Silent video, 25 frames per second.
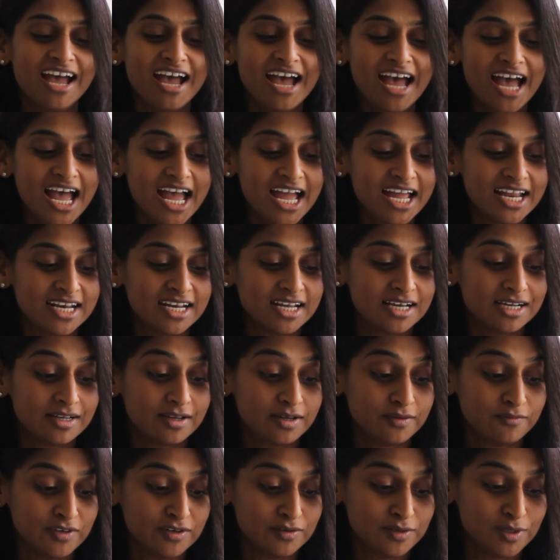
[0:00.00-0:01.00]
And
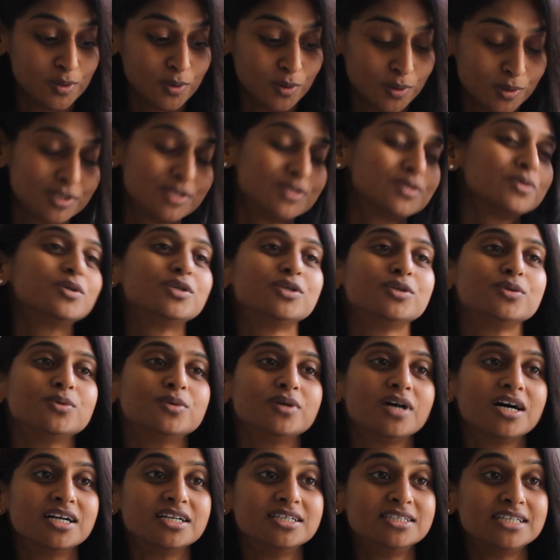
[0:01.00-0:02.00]
we will also do
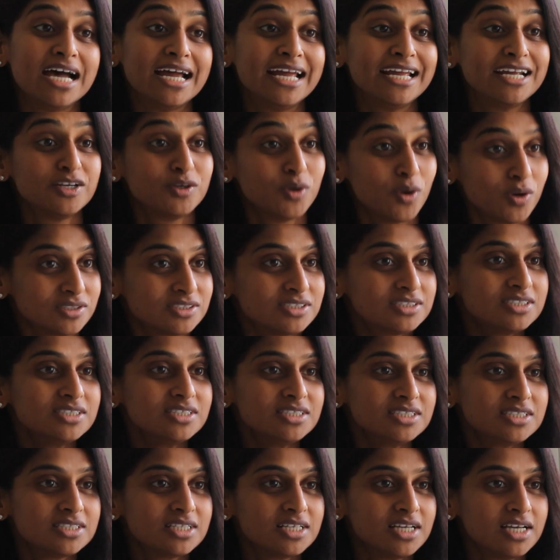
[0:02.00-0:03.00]
a
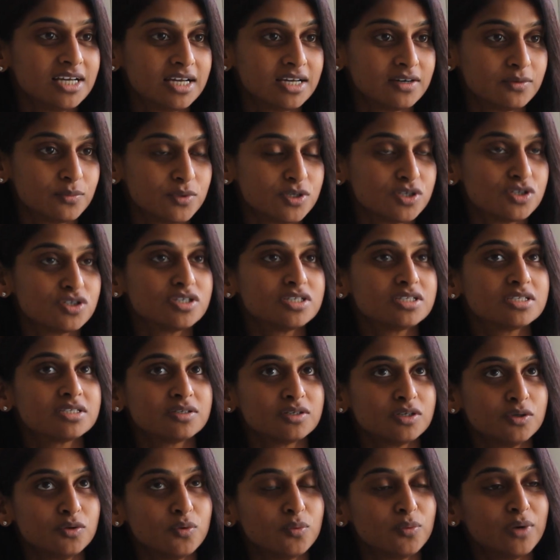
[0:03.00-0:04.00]
diagnosis, which
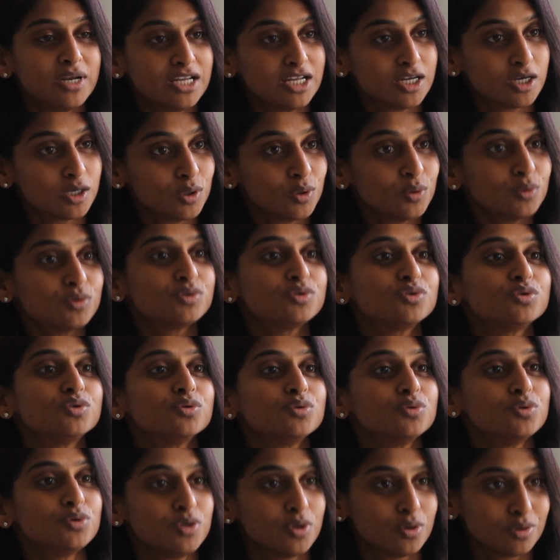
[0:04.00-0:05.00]
is very close to
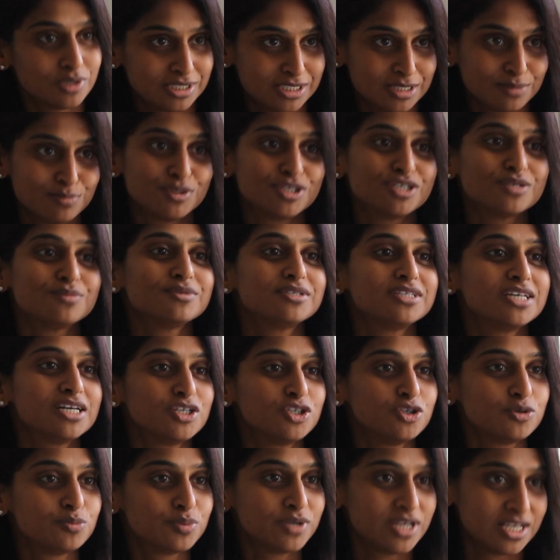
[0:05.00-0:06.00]
your symptoms
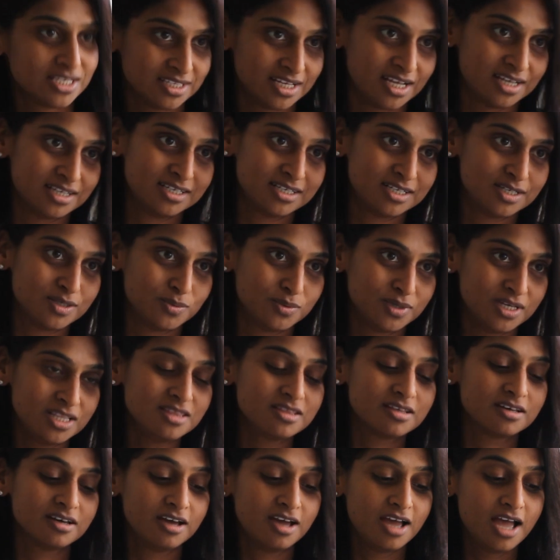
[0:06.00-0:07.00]
that you presented
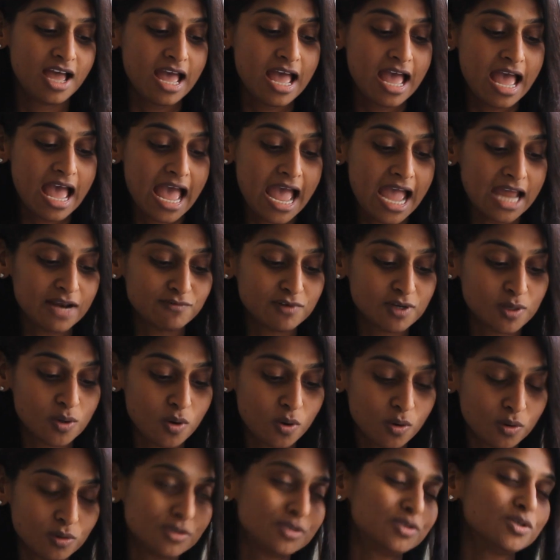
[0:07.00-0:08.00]
with, and
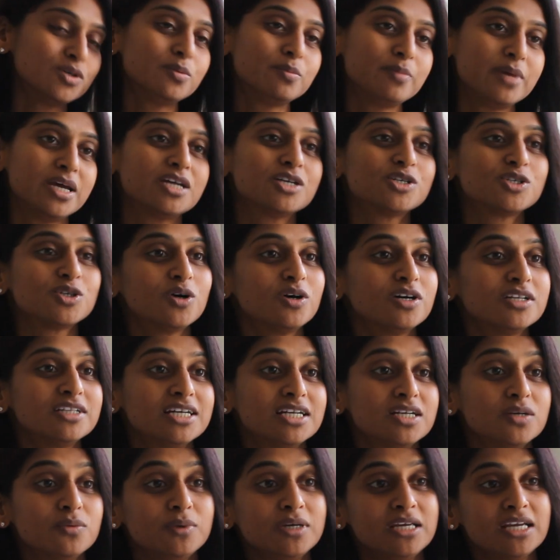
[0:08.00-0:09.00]
we'll also make sure
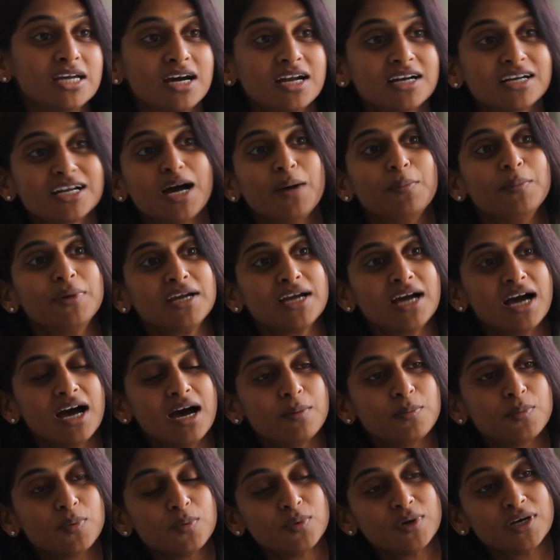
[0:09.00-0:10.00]
that we are coming
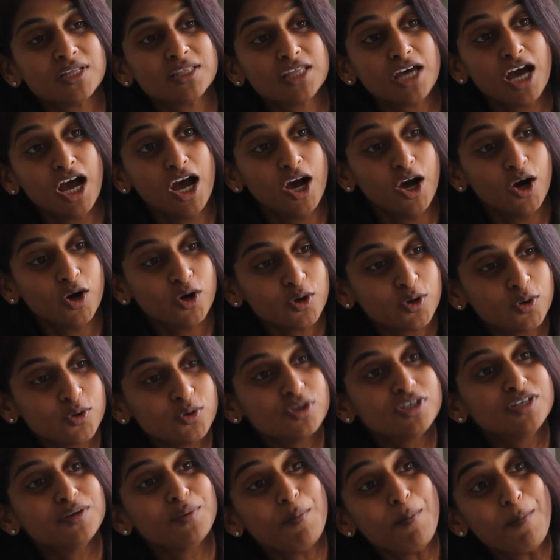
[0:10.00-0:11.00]
up with
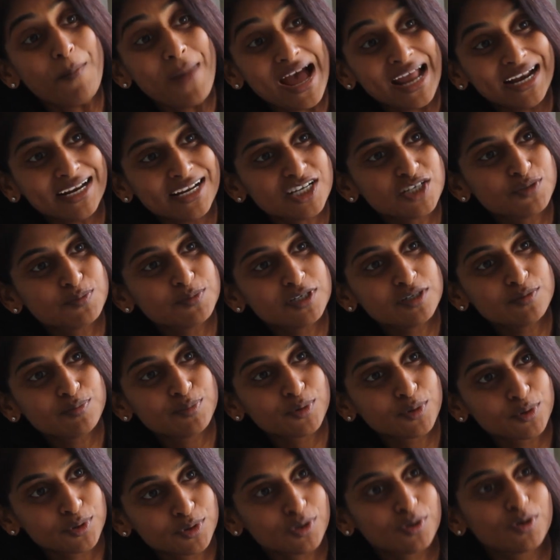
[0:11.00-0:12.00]
good management
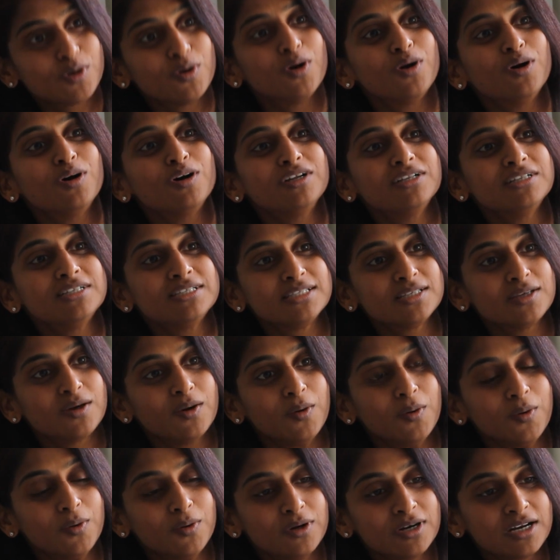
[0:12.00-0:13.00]
protocols
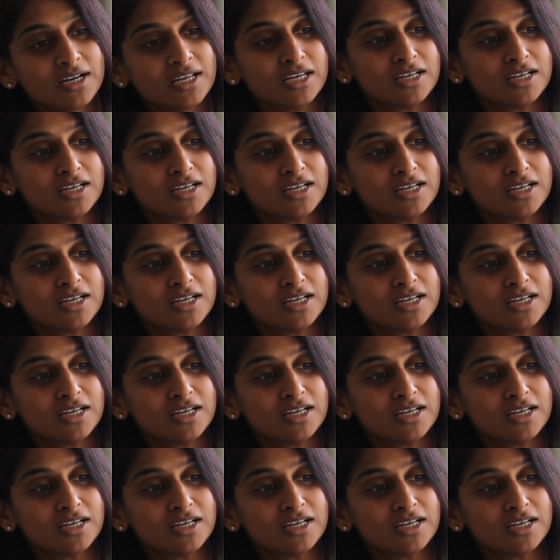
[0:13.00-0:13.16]
or